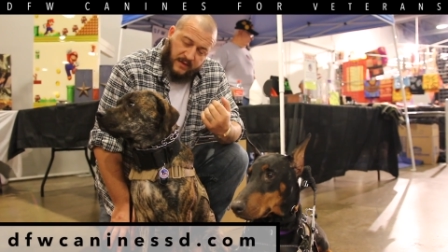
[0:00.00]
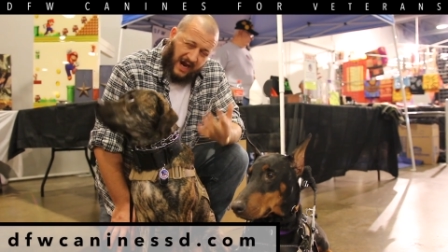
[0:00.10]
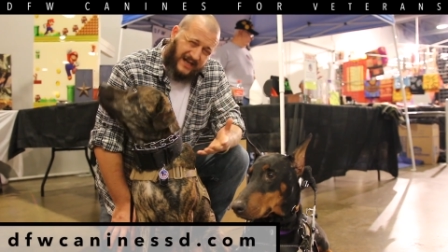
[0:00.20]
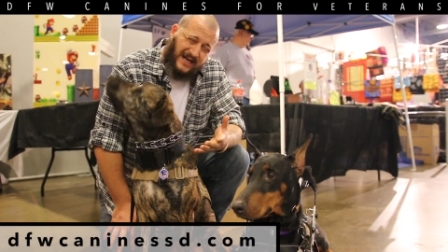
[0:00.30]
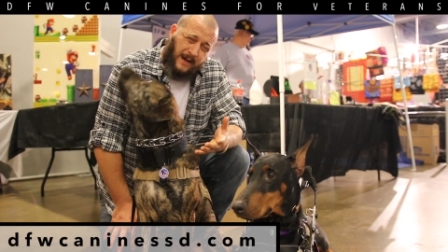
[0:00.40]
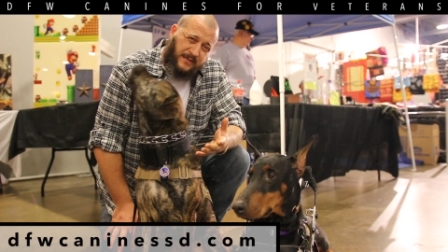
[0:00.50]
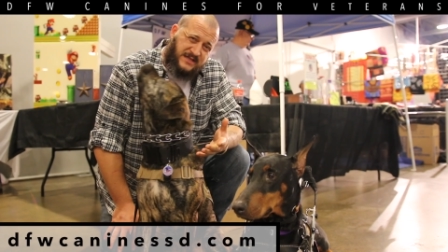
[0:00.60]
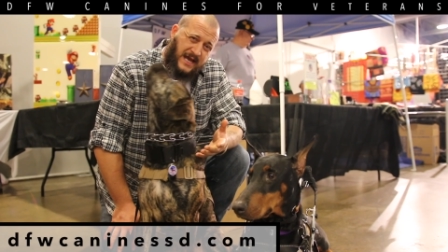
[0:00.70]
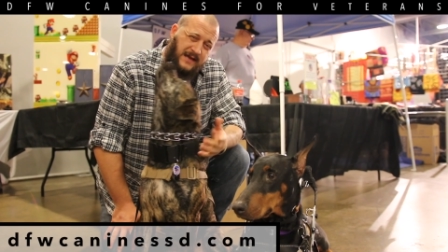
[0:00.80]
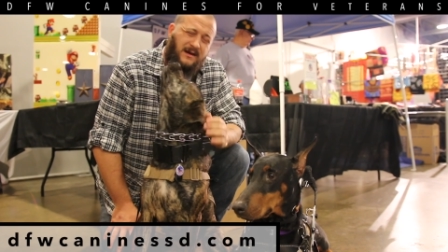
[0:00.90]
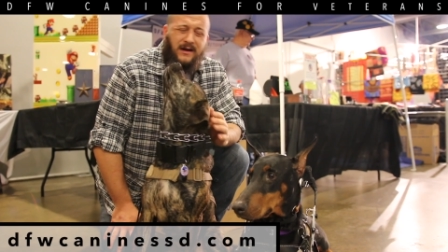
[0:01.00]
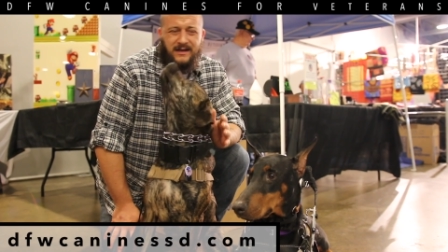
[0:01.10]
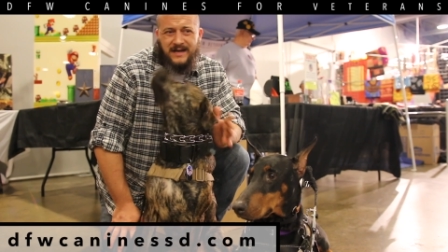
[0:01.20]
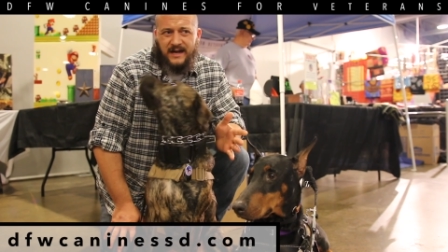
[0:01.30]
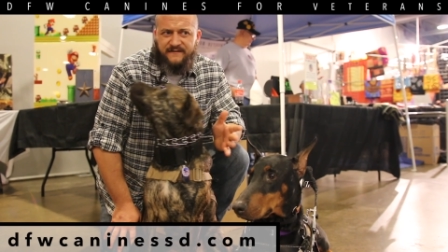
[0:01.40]
ninety-nine percent,
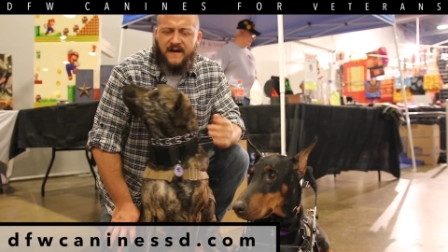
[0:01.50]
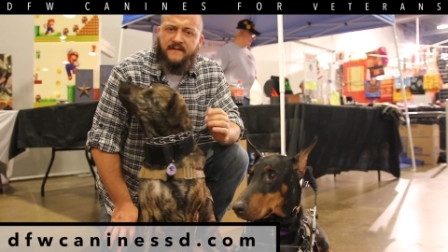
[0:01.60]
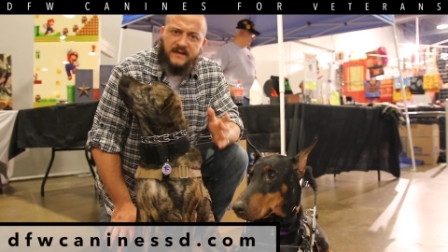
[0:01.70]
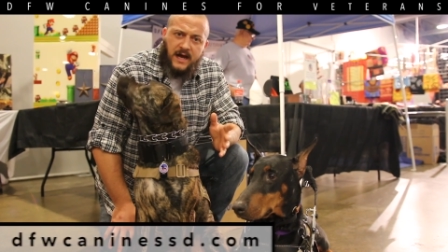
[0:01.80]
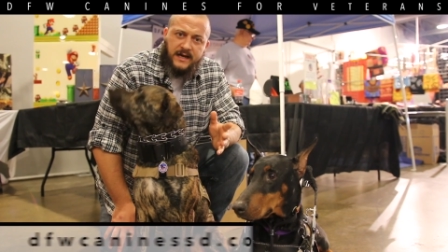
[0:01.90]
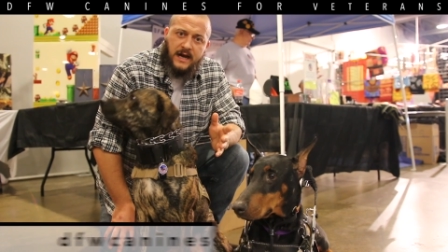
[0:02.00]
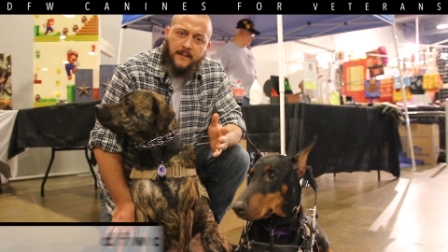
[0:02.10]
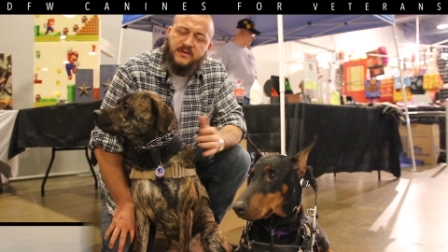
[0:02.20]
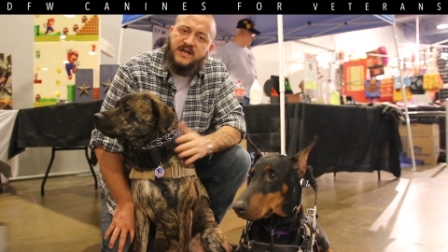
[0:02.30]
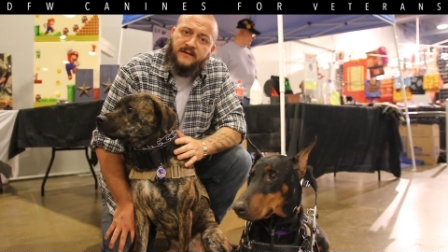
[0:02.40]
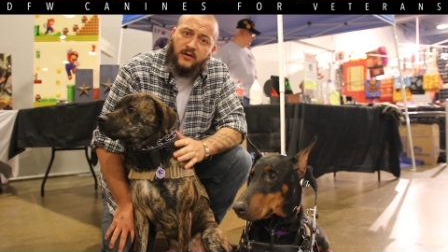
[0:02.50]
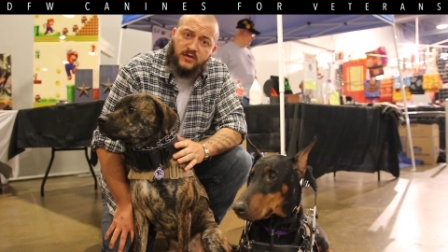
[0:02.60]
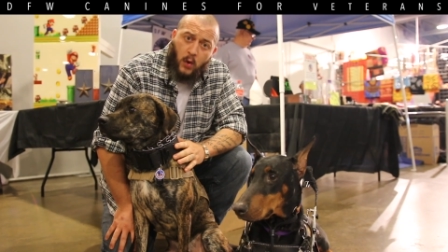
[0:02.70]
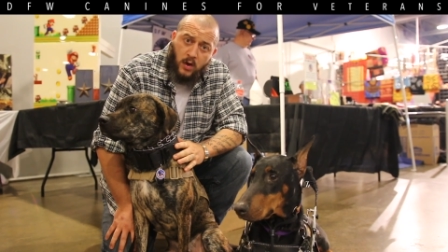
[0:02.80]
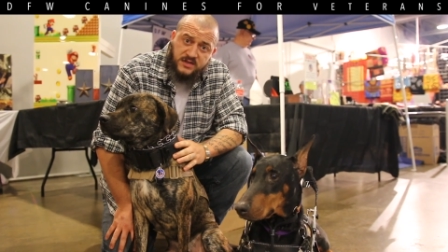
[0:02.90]
uh, ninety-five to ninety-nine percent of our
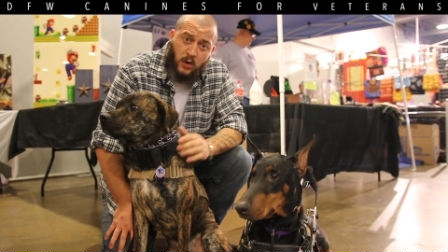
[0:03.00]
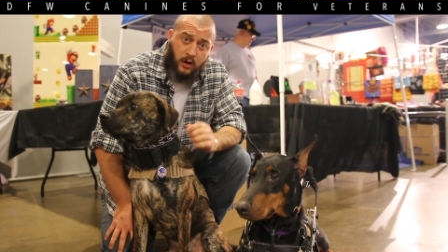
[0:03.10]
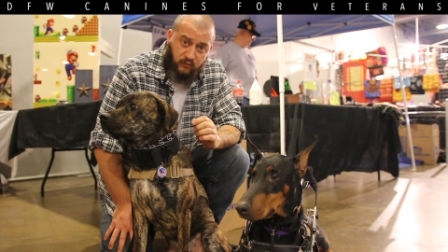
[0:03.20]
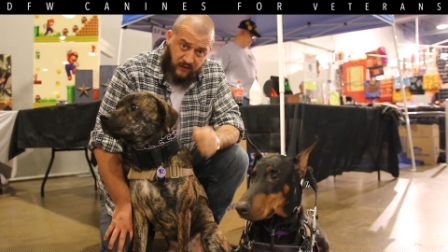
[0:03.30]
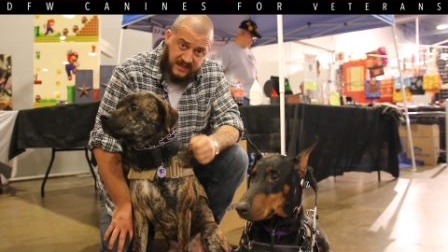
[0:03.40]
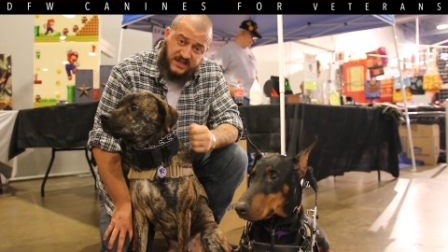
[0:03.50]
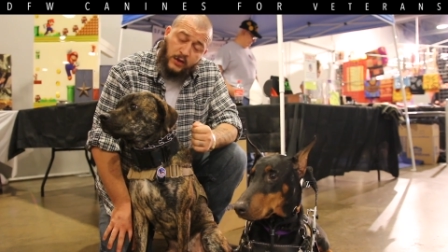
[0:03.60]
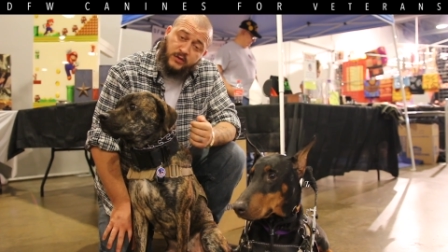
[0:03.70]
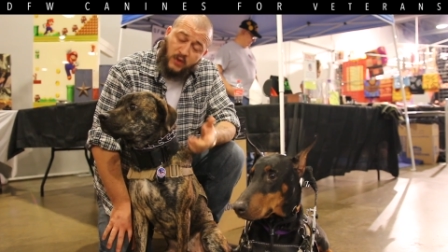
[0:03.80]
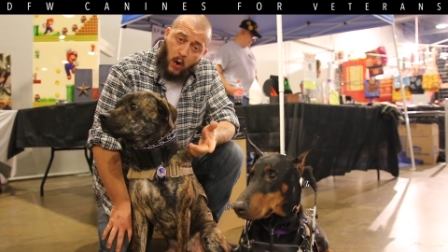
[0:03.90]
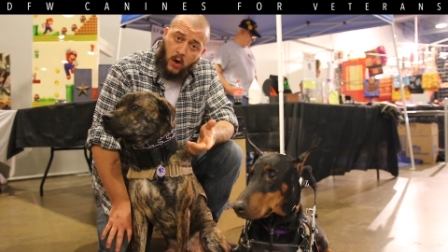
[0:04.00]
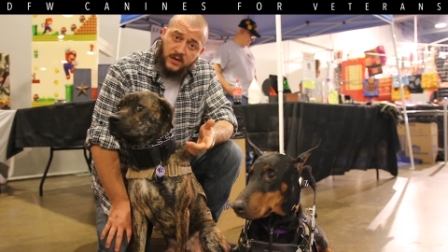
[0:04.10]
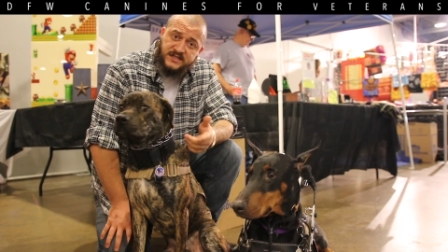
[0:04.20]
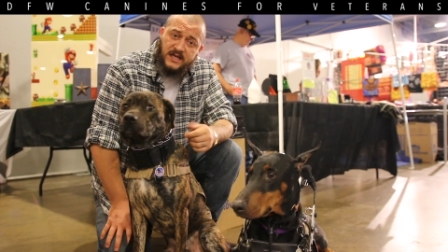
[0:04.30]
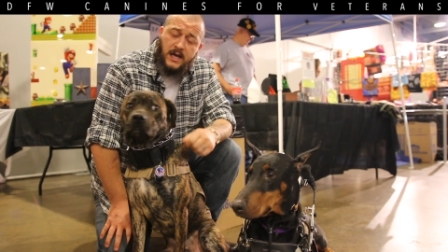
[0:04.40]
dogs are rescue
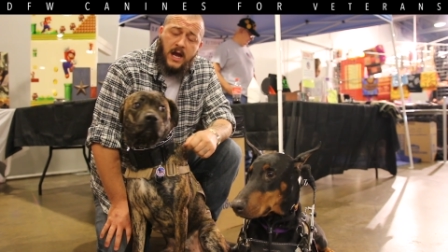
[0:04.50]
dogs